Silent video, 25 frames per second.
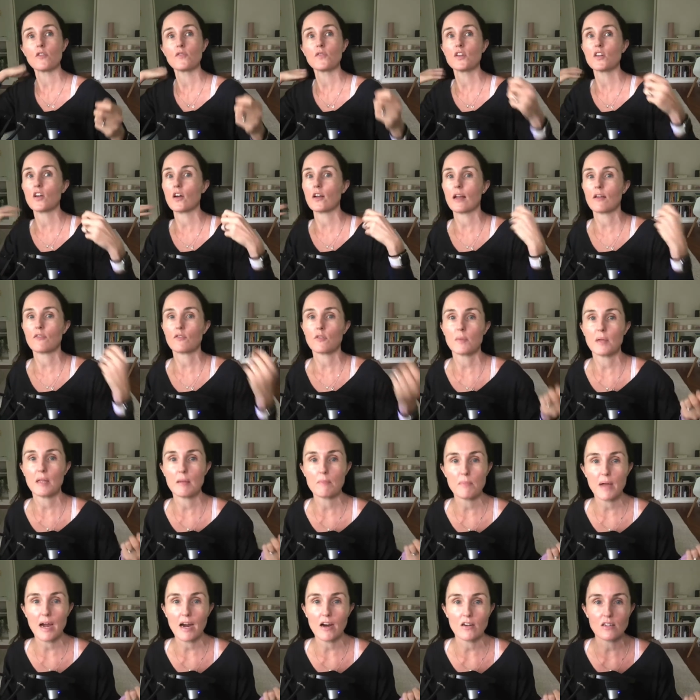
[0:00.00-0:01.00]
You don't have to be
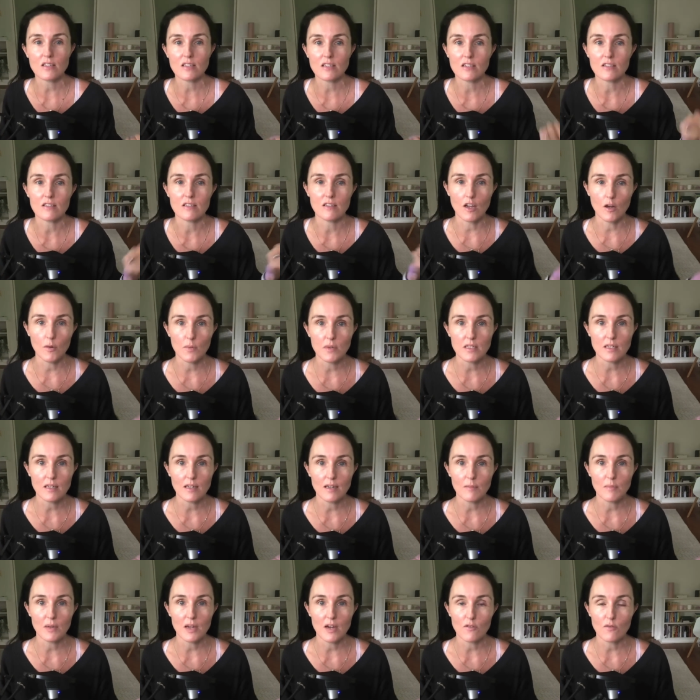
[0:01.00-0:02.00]
embarrassed because no one's going to
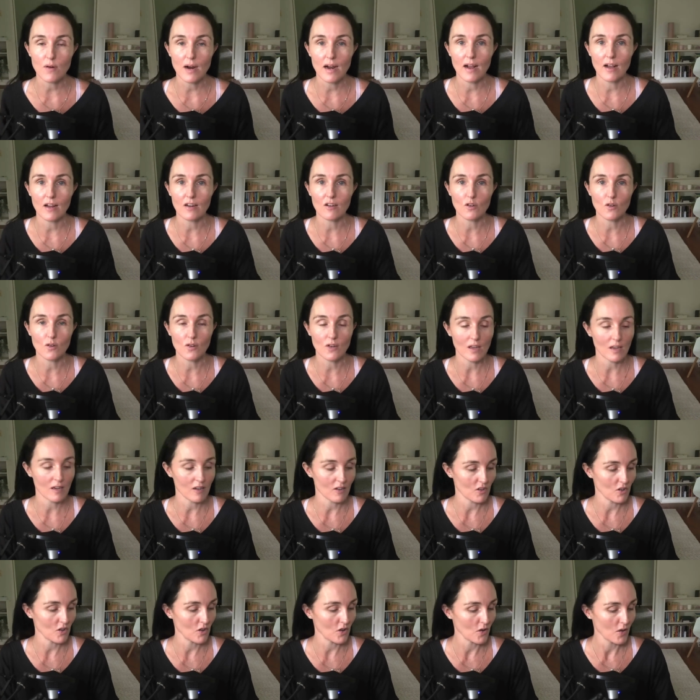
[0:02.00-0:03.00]
be around looking at
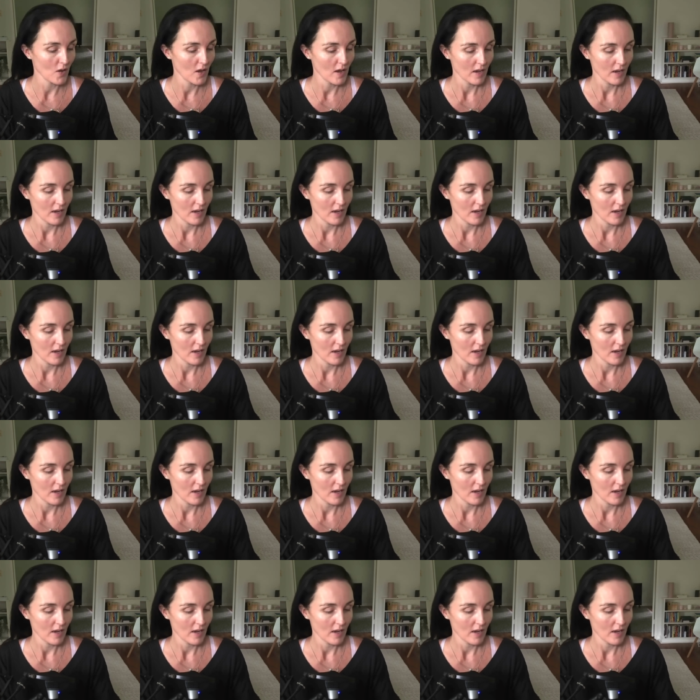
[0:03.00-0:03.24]
you